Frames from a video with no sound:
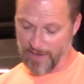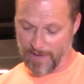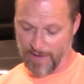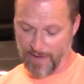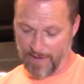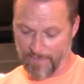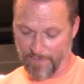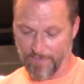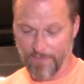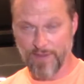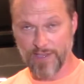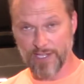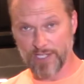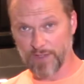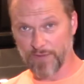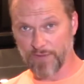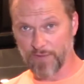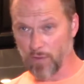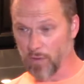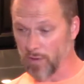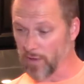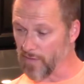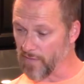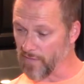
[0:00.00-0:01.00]

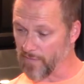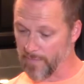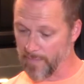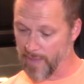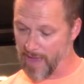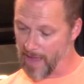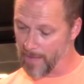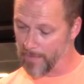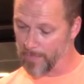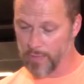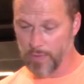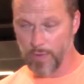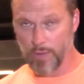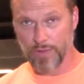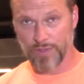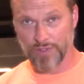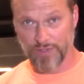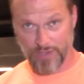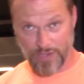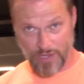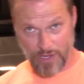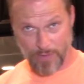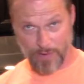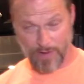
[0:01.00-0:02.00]
fistful of bamboo
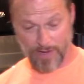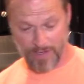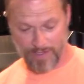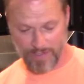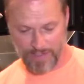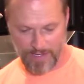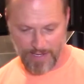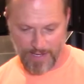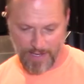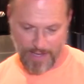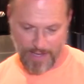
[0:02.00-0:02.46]
skewers,